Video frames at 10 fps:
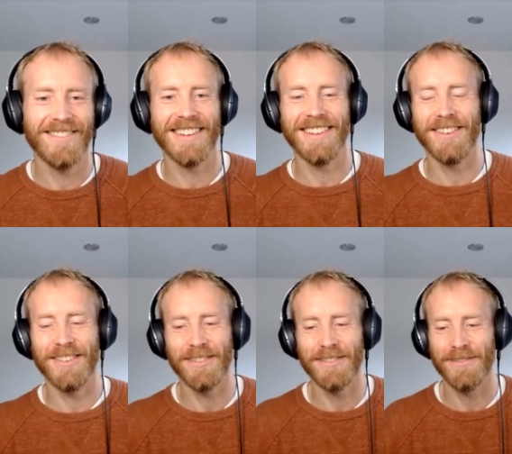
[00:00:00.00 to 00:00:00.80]
would you,
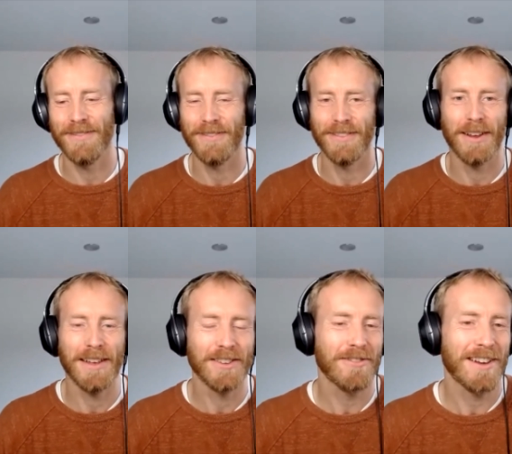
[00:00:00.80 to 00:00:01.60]
you know,
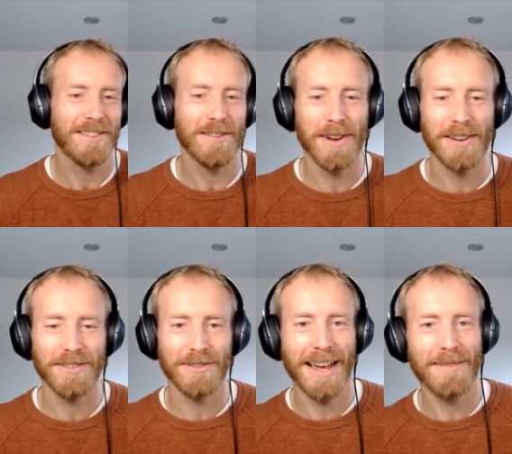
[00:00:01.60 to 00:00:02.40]
interests you
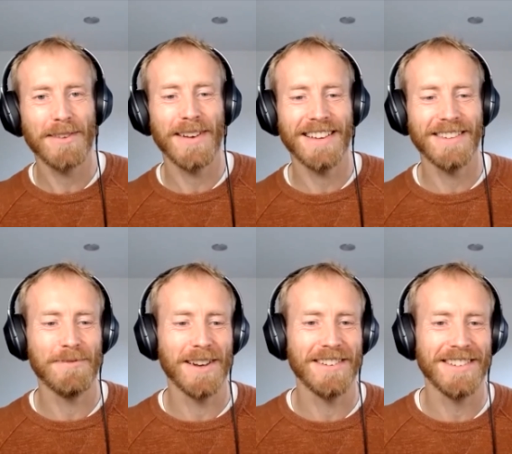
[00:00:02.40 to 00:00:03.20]
most or captivates
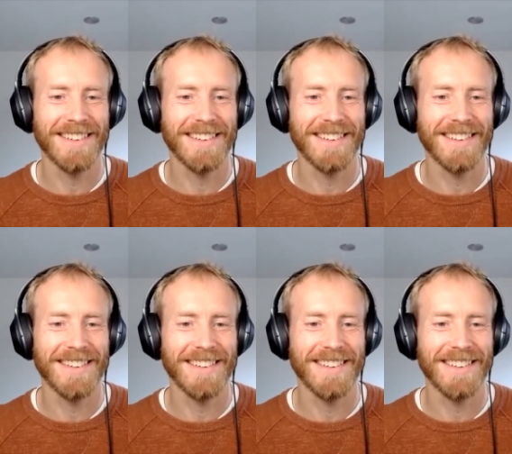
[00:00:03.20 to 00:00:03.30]
you most?